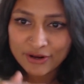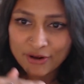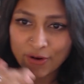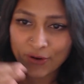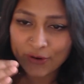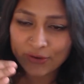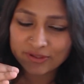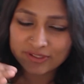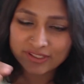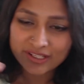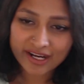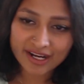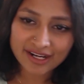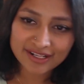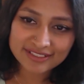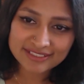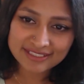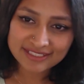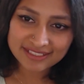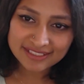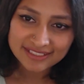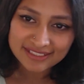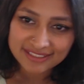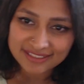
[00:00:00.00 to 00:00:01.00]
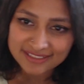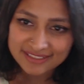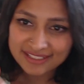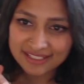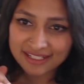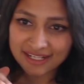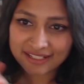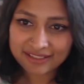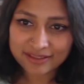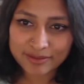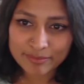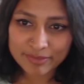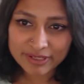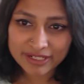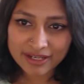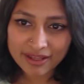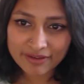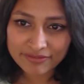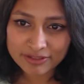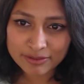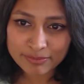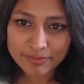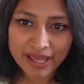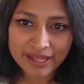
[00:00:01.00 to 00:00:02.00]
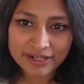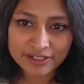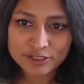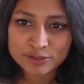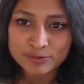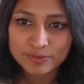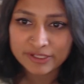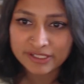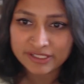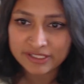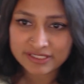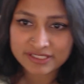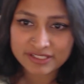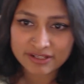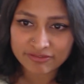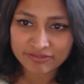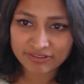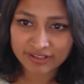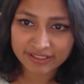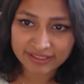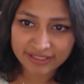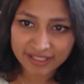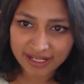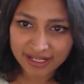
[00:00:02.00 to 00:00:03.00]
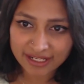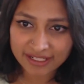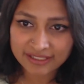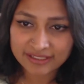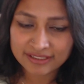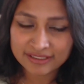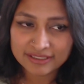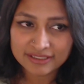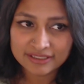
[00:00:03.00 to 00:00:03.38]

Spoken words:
all the ICs and, like, the mid-level management and stuff like that.